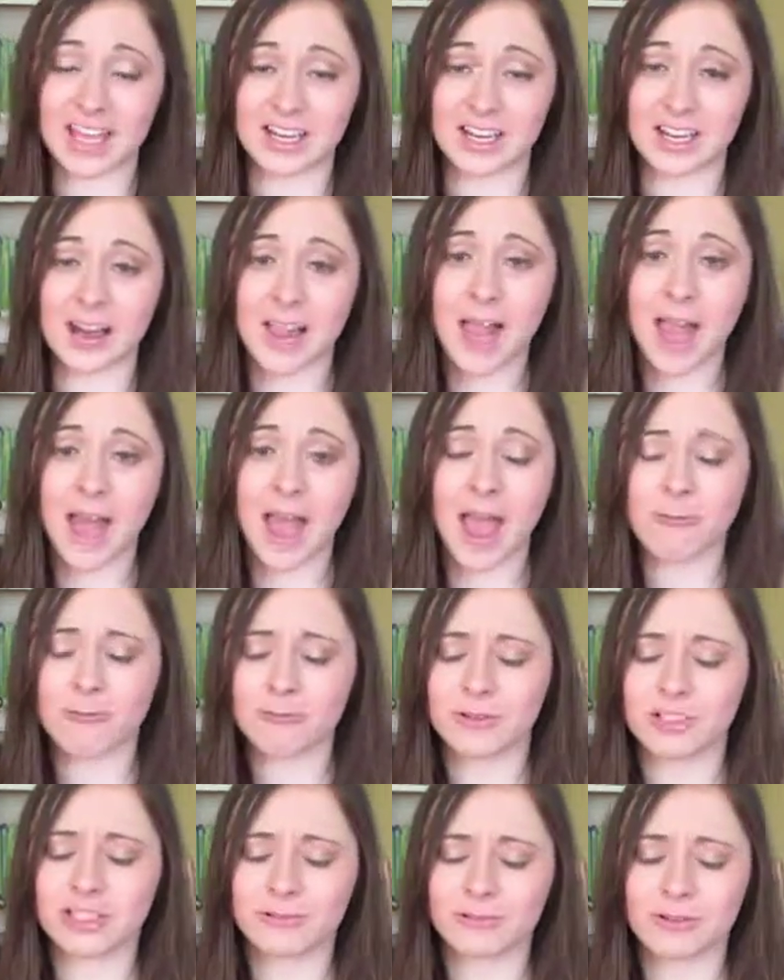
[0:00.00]
and I
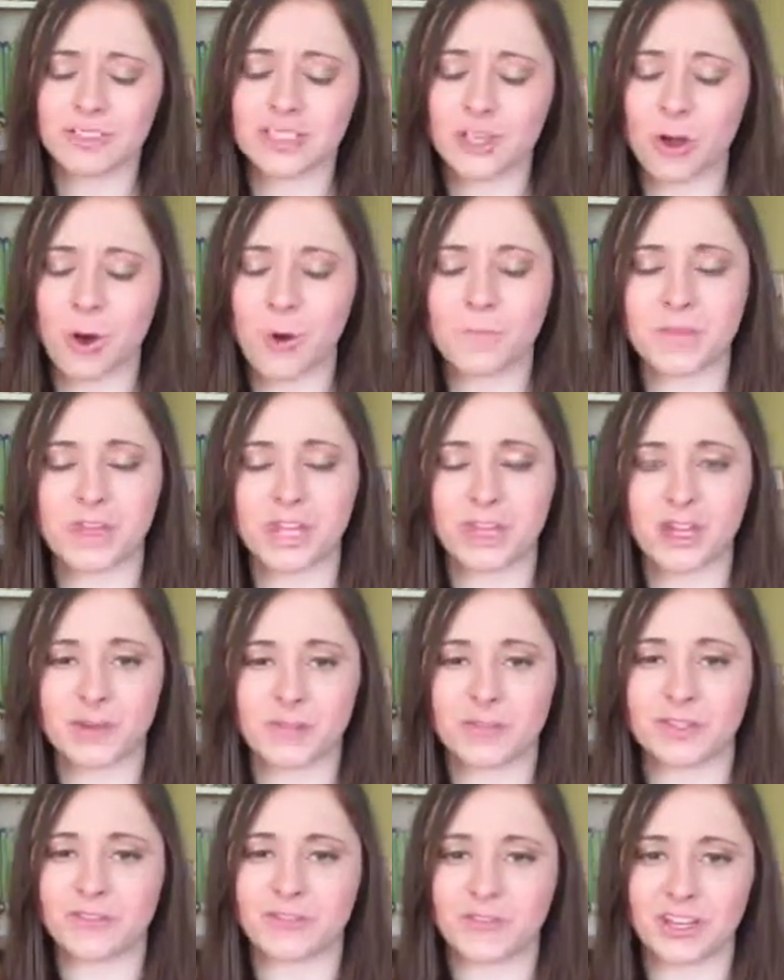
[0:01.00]
really, really hope that you're
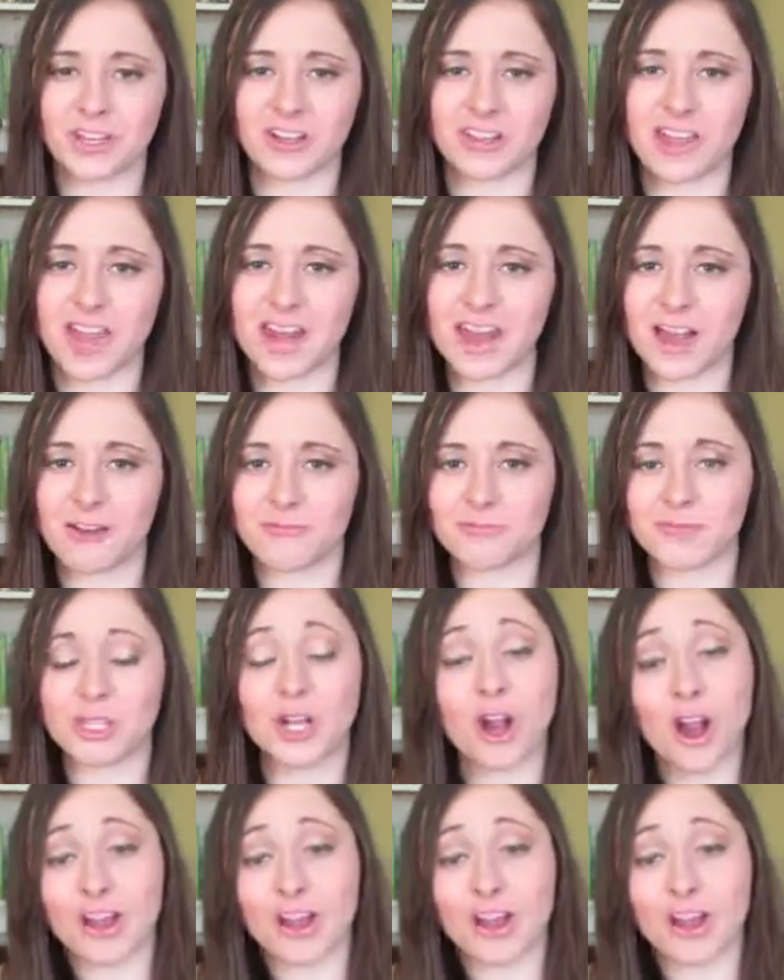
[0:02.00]
able to figure that out. You're